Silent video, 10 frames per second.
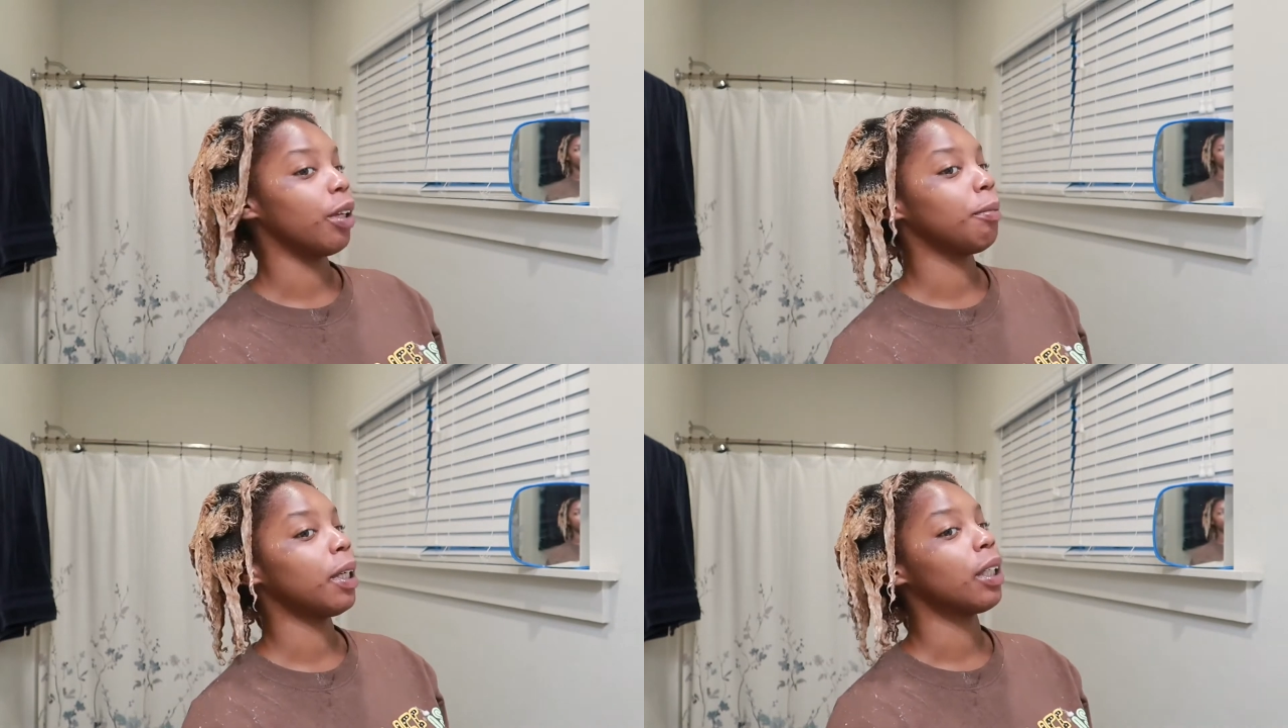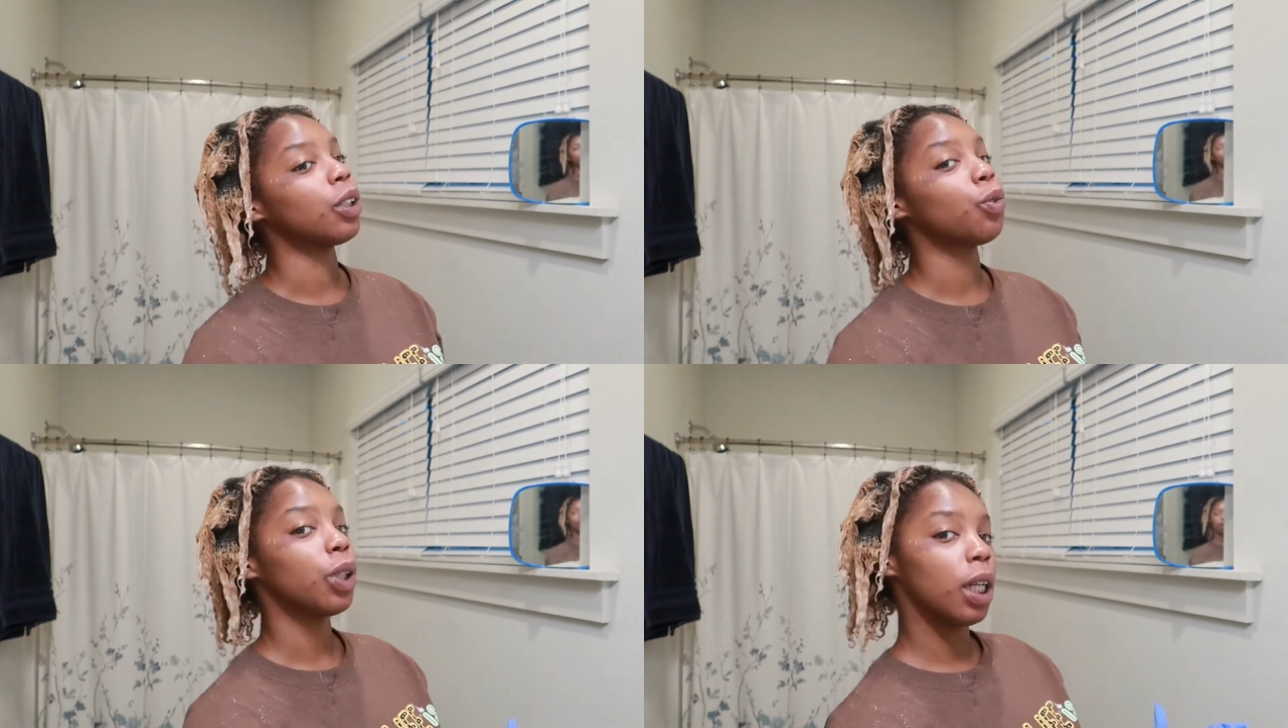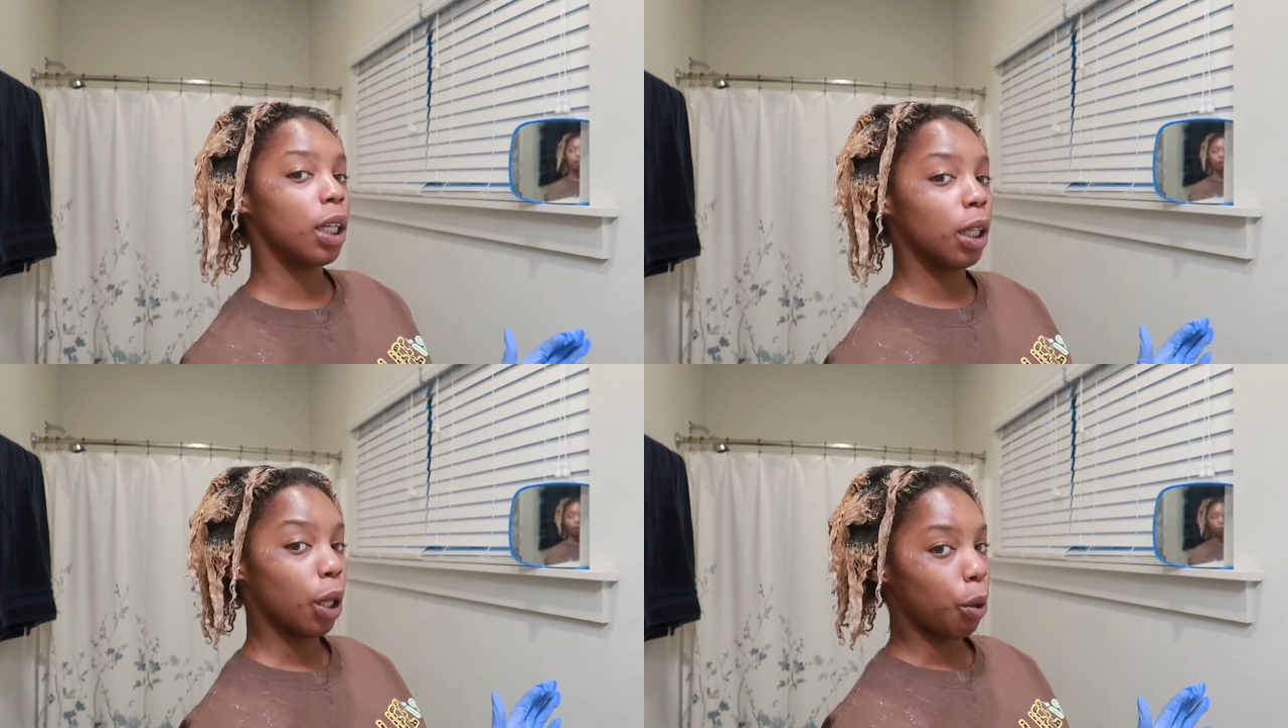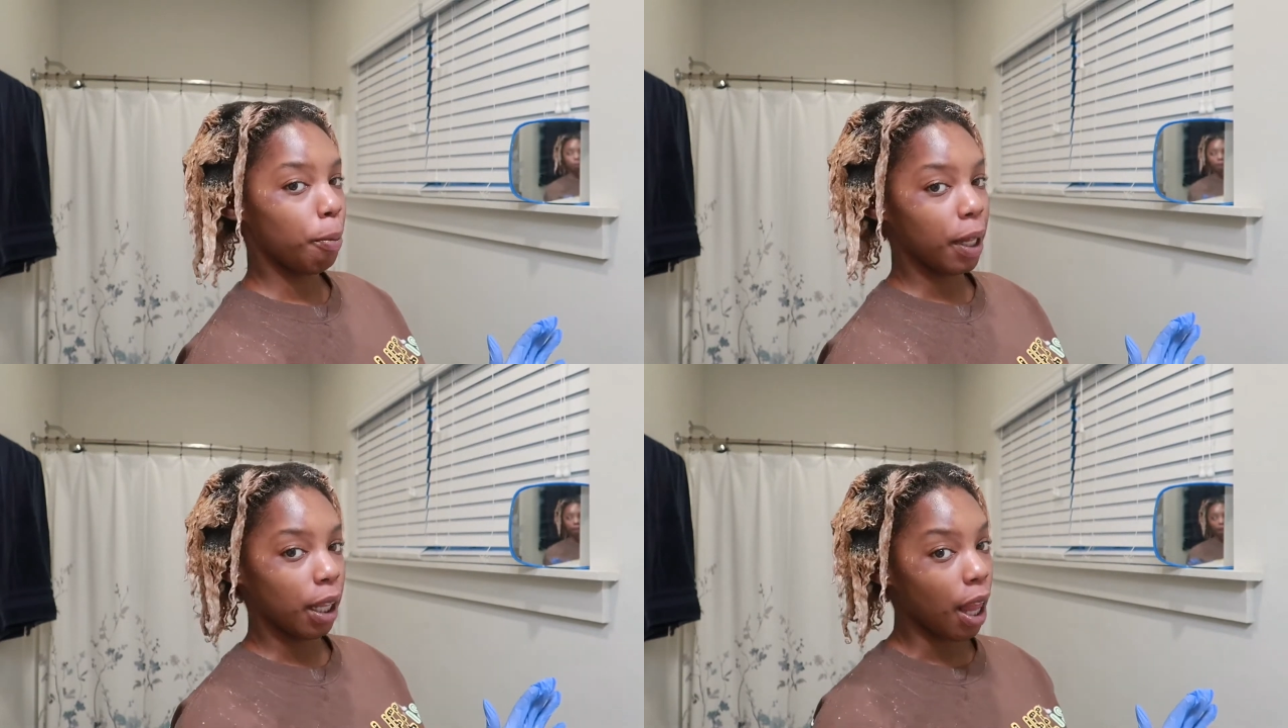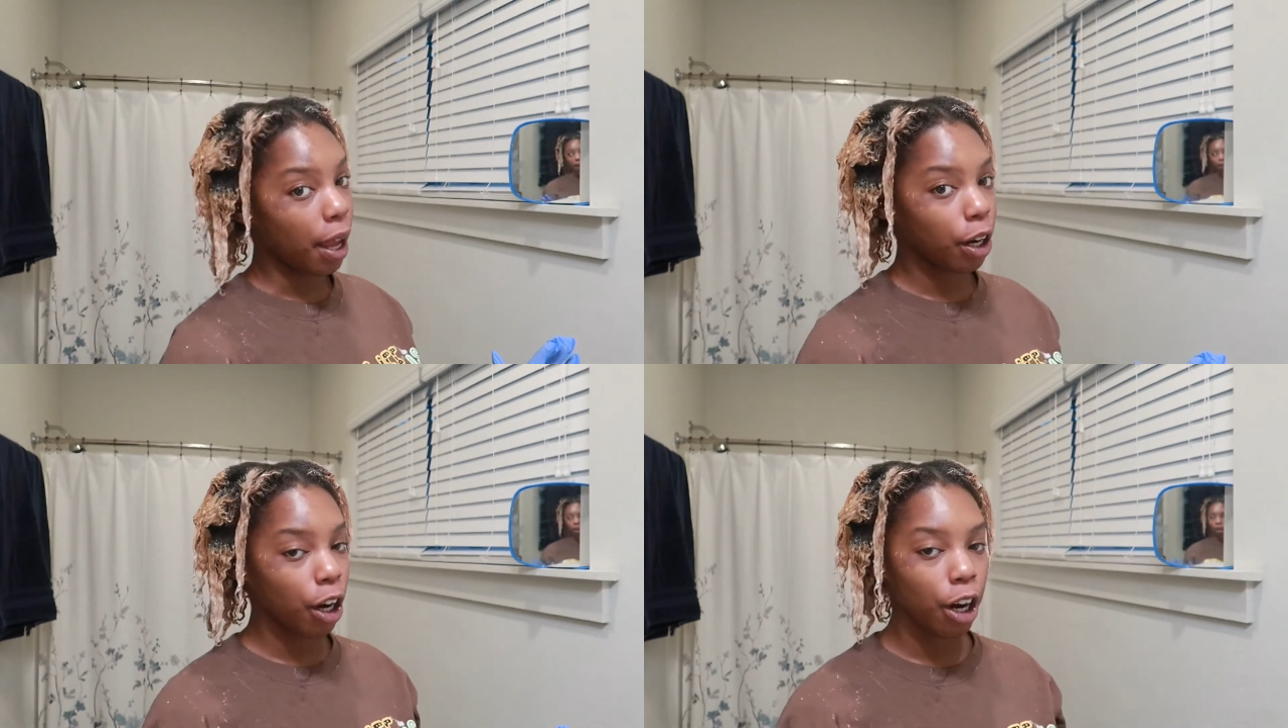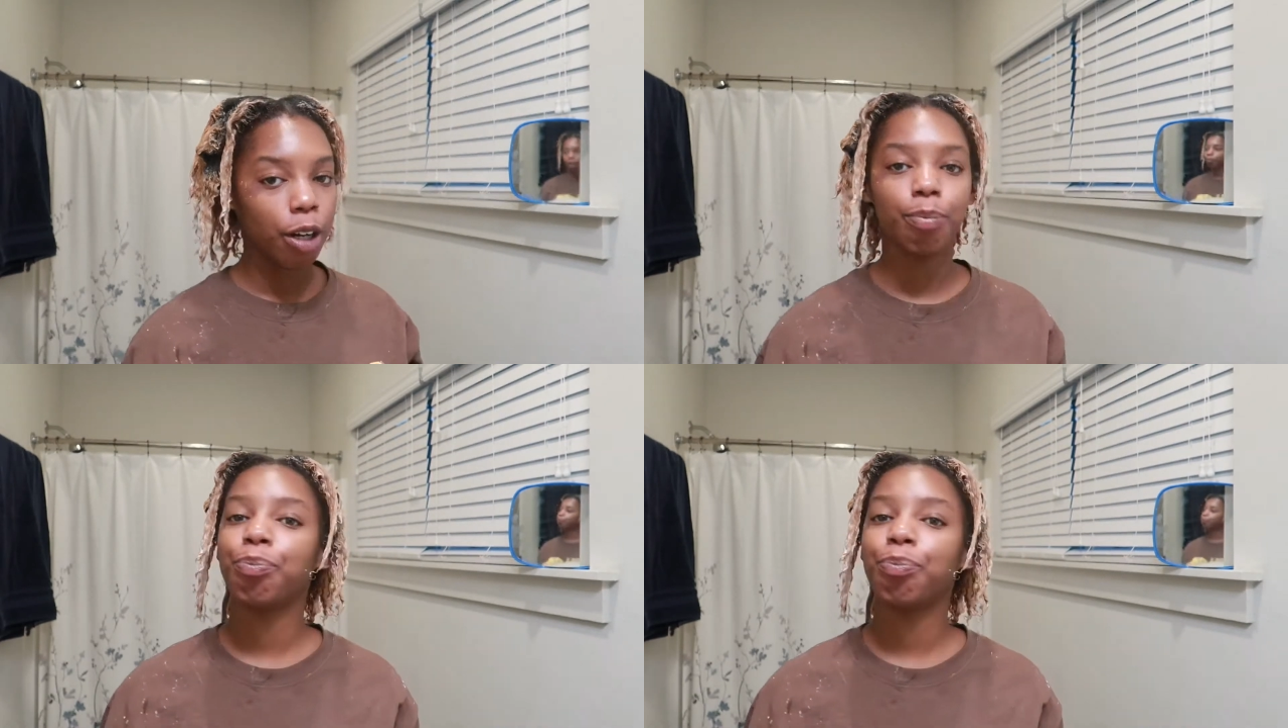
because we're getting a little bit lighter.